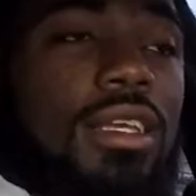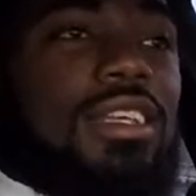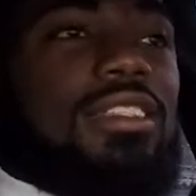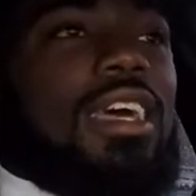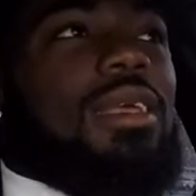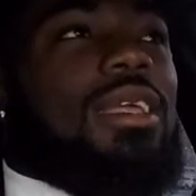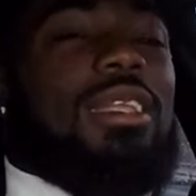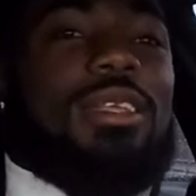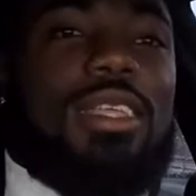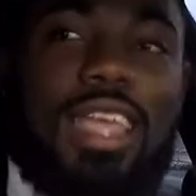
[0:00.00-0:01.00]
Time to get
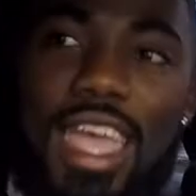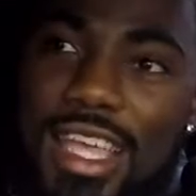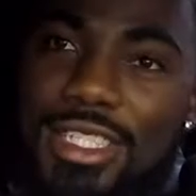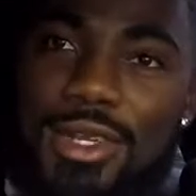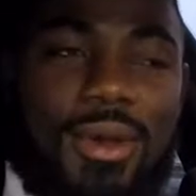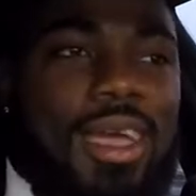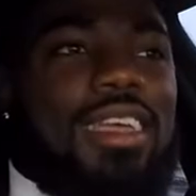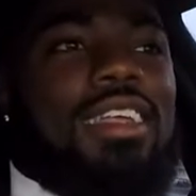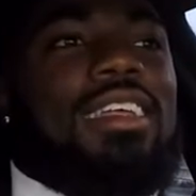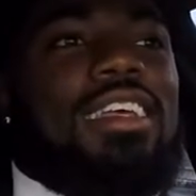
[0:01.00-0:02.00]
it heads
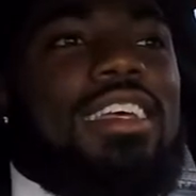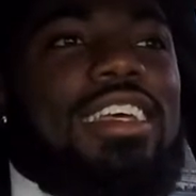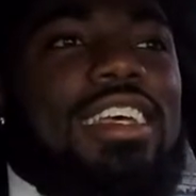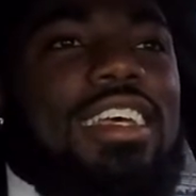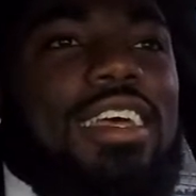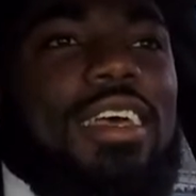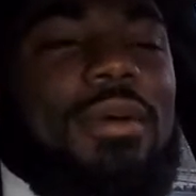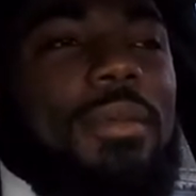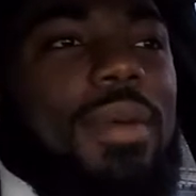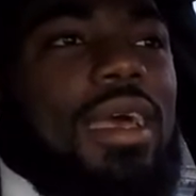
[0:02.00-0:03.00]
cracking.
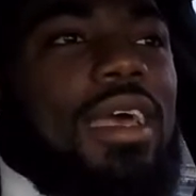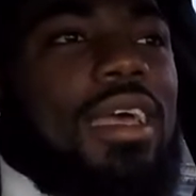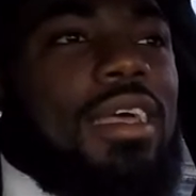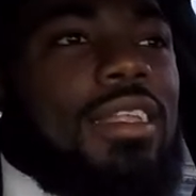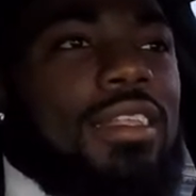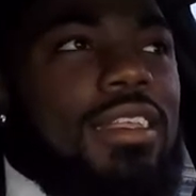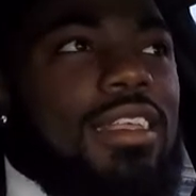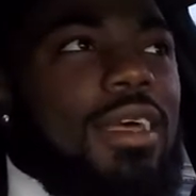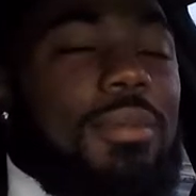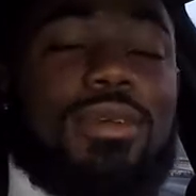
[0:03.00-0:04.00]
Man,
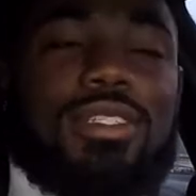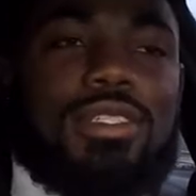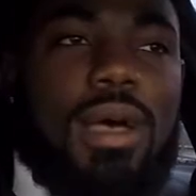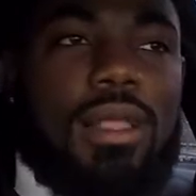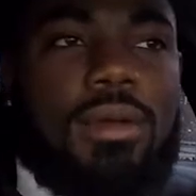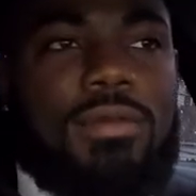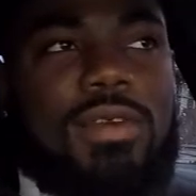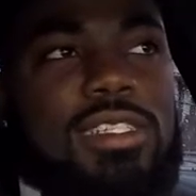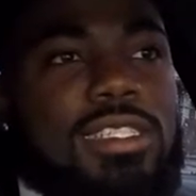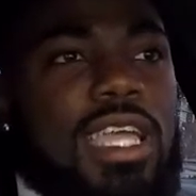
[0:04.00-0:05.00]
it puts a smile on my face
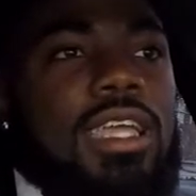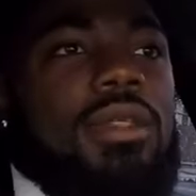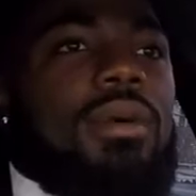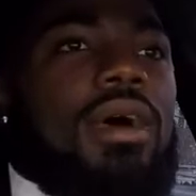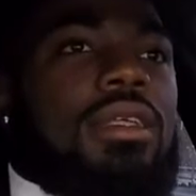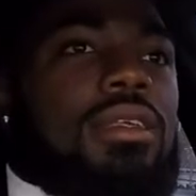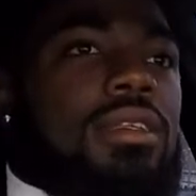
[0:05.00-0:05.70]
just thinking about it.